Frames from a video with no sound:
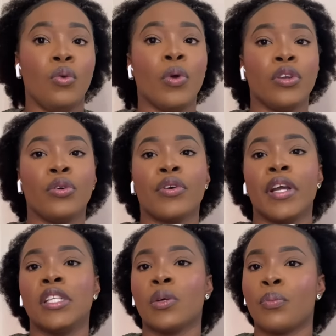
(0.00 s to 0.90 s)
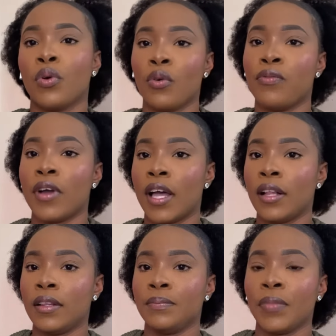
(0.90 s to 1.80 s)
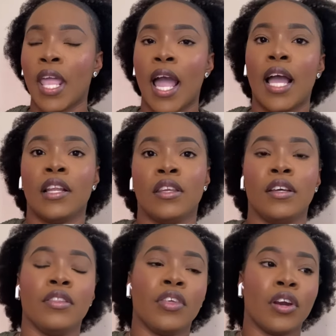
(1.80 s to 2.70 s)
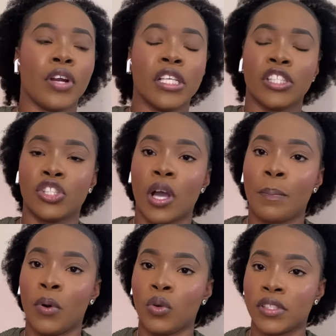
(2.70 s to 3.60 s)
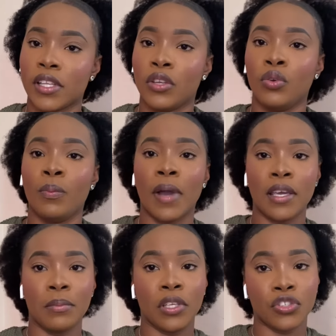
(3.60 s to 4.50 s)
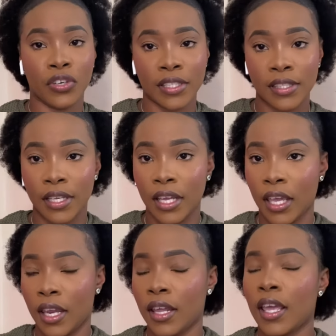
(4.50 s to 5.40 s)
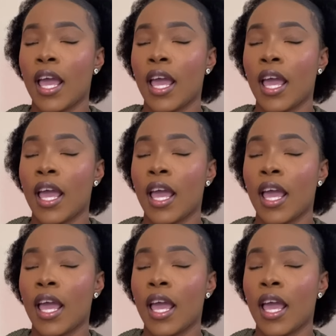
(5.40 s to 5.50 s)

when you create a profile and there is a job posting you might be interested in